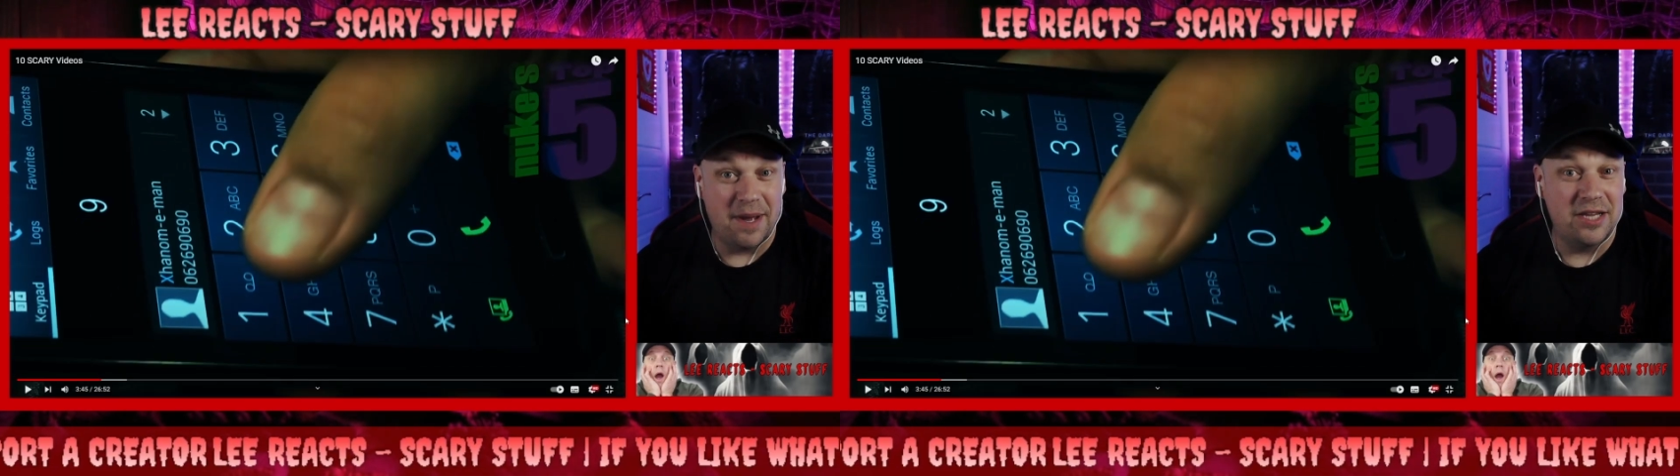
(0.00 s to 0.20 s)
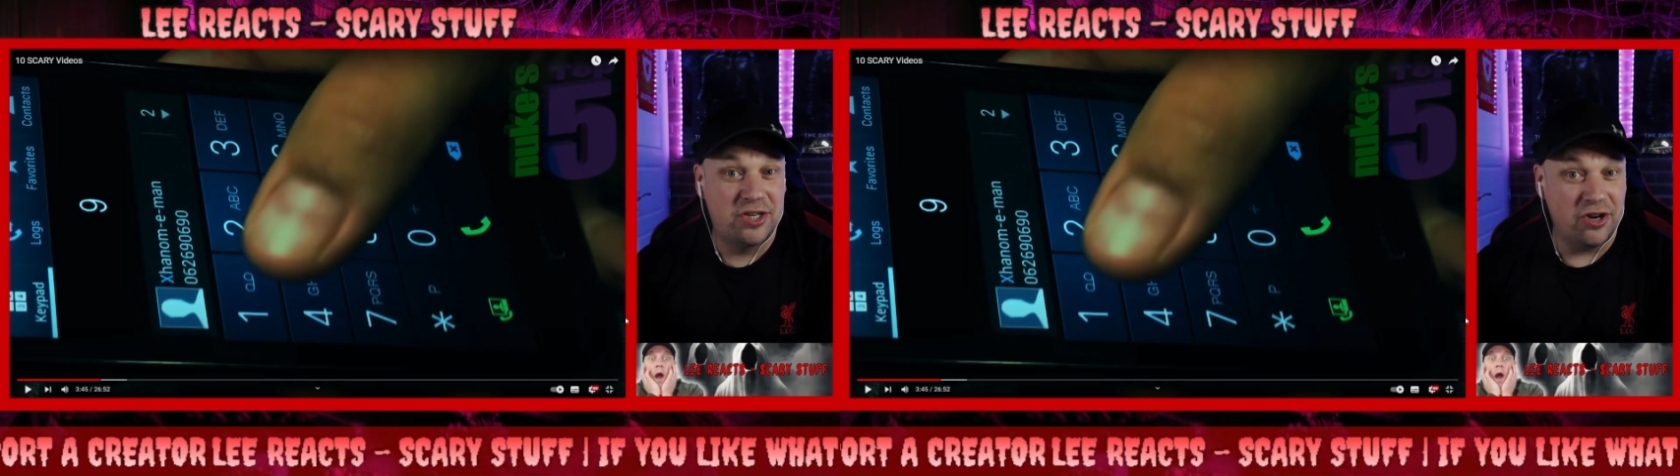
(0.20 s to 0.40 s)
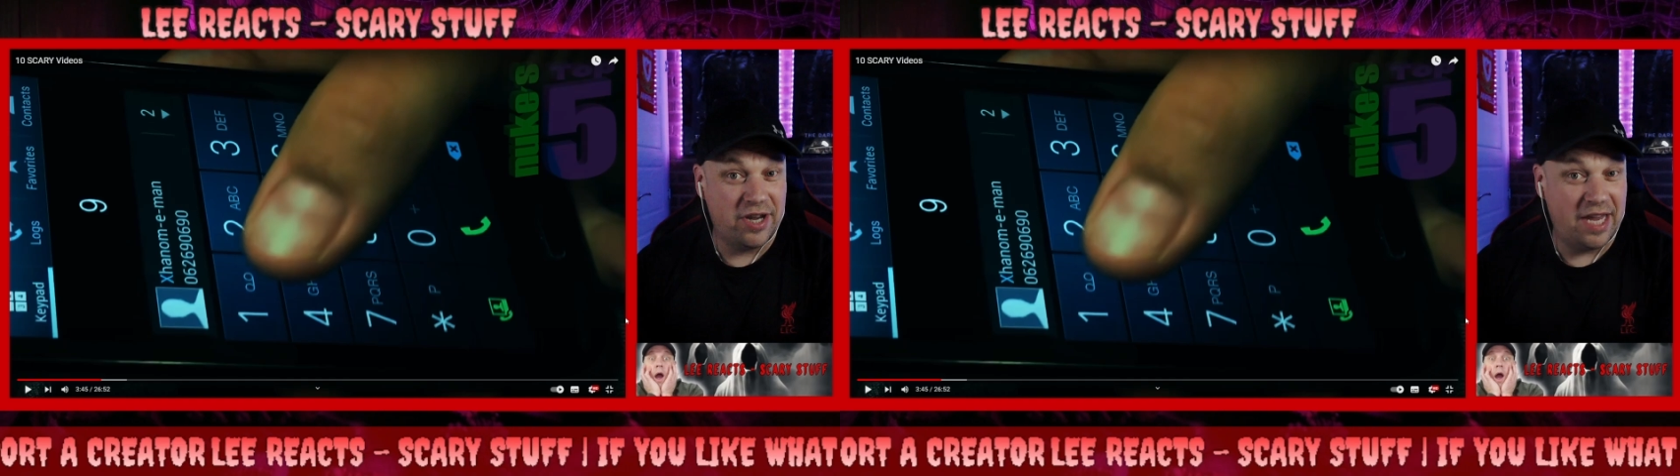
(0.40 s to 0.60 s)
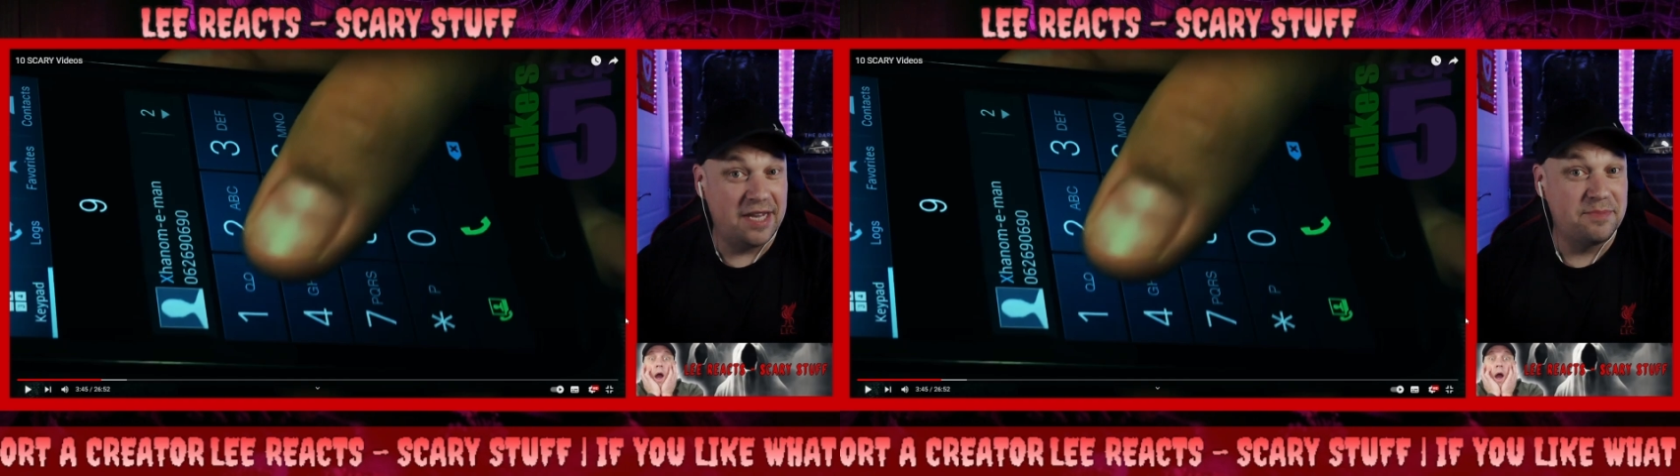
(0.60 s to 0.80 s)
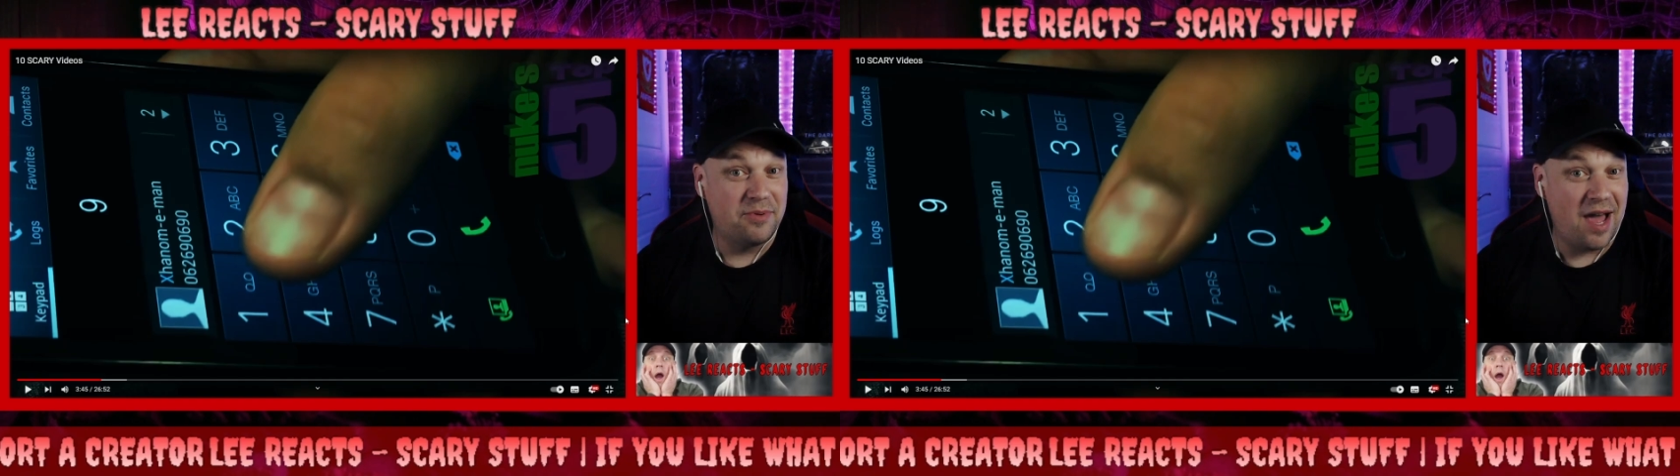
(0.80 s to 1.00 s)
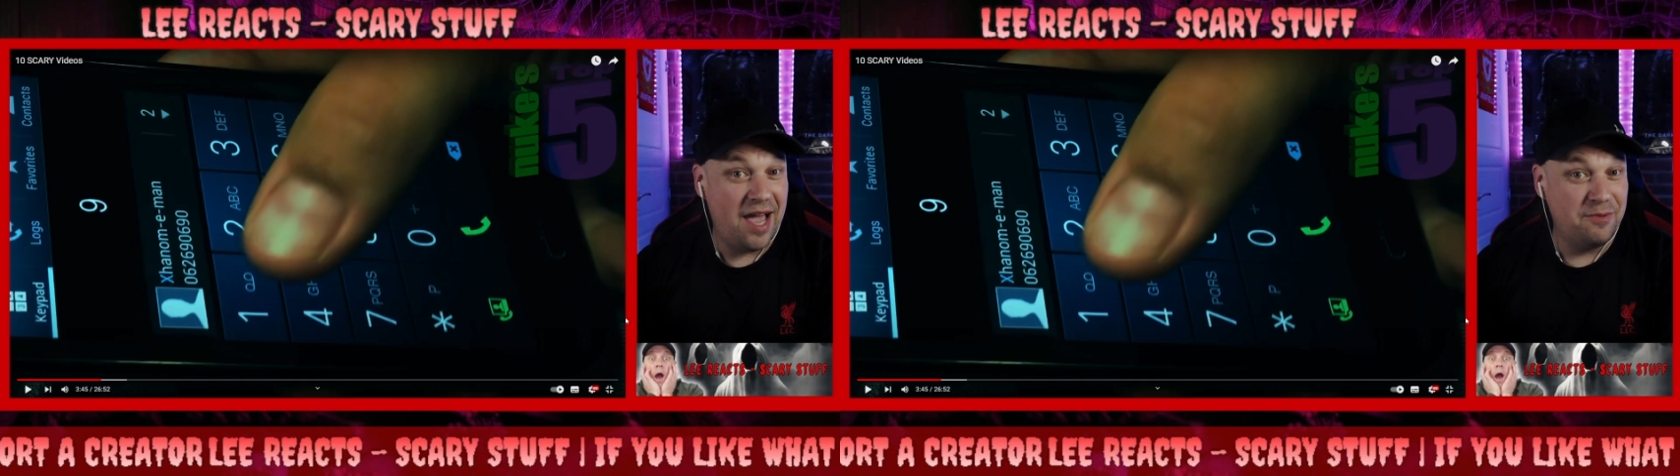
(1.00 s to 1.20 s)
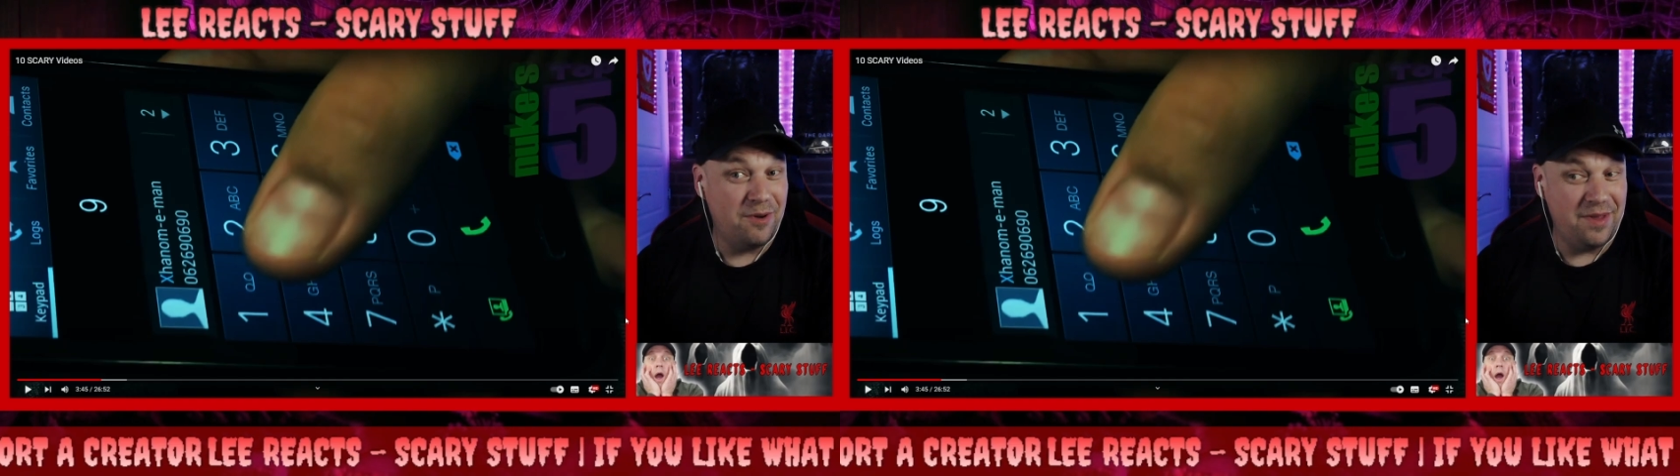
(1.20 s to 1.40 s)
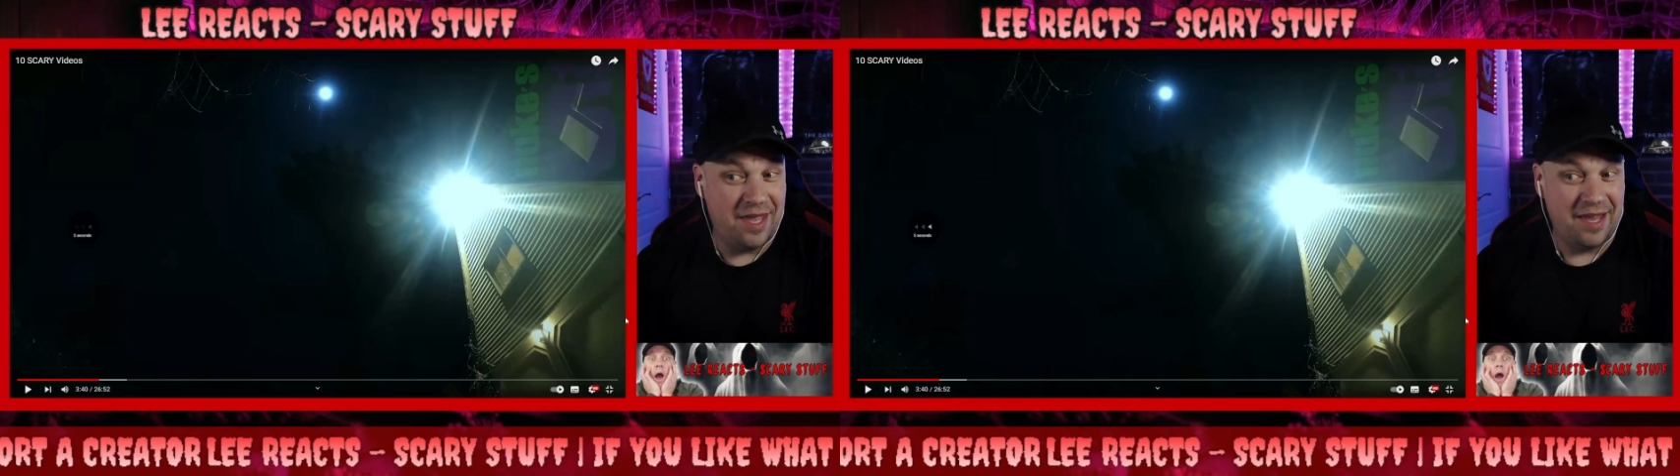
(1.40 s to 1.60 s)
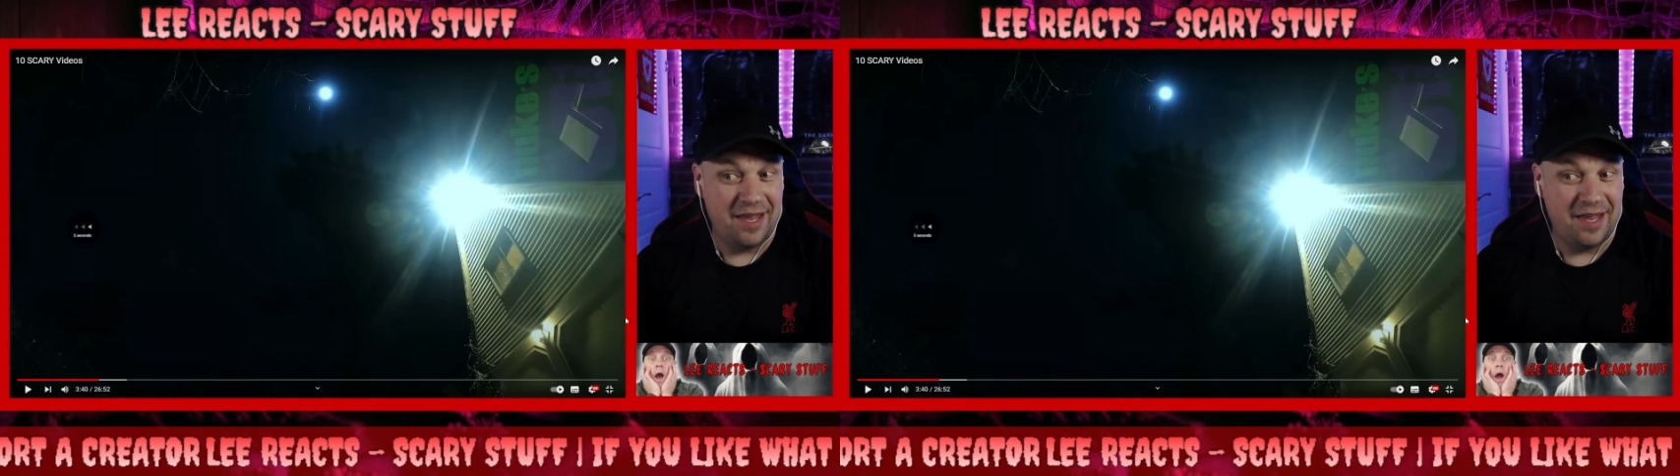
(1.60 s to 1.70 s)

by Chucky and his bride, won't they? You